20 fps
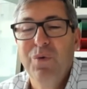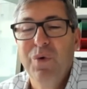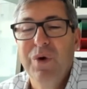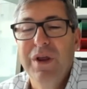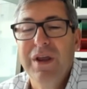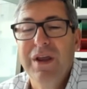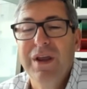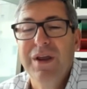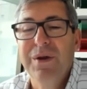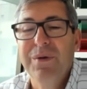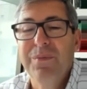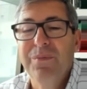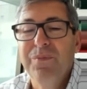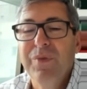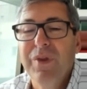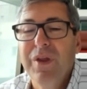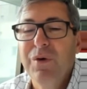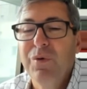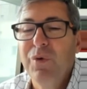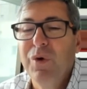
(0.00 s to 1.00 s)
we
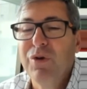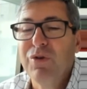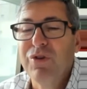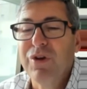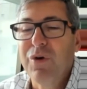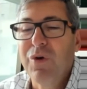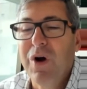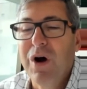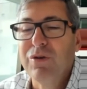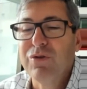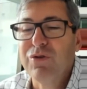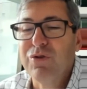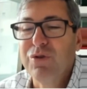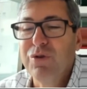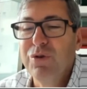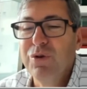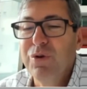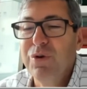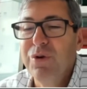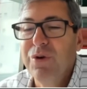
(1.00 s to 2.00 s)
we use the crowd to